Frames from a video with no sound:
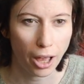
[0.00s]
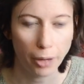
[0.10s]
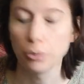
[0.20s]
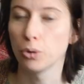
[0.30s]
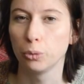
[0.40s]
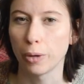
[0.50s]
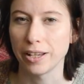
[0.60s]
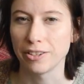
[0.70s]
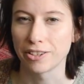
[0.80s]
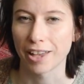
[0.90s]
would
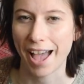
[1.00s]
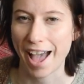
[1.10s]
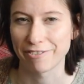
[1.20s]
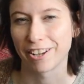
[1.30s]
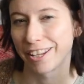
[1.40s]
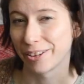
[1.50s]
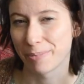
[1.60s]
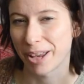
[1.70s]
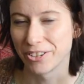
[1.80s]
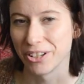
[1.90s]
always have a little
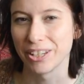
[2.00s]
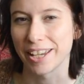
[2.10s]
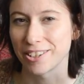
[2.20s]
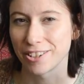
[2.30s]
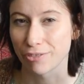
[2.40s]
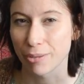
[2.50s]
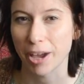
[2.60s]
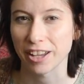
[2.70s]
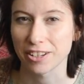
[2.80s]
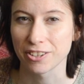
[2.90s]
mental list of the
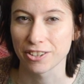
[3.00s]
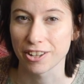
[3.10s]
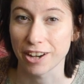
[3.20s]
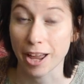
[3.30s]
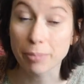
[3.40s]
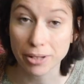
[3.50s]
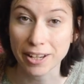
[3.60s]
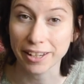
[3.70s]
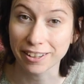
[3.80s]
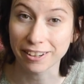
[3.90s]
patterns that I
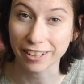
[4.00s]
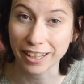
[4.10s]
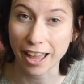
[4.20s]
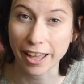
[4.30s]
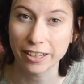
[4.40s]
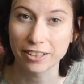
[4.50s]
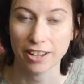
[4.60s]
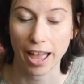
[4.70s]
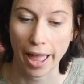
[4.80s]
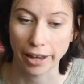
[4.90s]
particularly liked
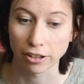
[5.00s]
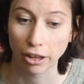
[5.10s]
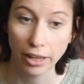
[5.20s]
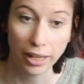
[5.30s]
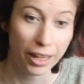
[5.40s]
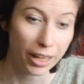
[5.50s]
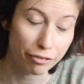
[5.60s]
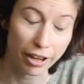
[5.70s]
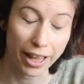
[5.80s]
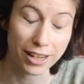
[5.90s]
and
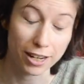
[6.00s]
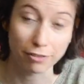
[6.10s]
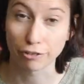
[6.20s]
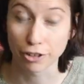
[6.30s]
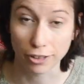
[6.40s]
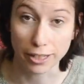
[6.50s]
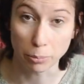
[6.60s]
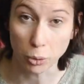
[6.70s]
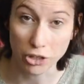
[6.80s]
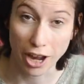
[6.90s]
if I had infinitely
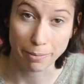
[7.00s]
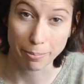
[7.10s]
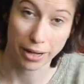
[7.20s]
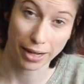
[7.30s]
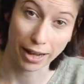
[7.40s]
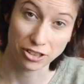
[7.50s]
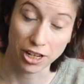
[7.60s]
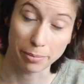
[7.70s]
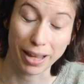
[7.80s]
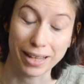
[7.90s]
more time might
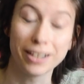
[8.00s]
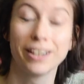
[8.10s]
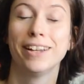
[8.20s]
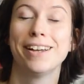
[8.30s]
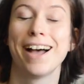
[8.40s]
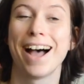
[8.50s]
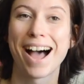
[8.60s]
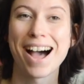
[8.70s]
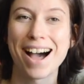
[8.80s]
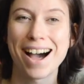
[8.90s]
actually make.
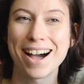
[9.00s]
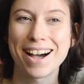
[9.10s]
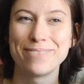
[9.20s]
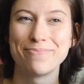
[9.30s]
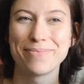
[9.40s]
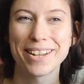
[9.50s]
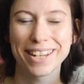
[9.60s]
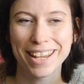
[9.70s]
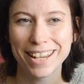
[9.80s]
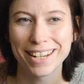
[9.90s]
But
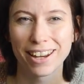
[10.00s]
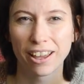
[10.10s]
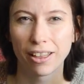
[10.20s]
it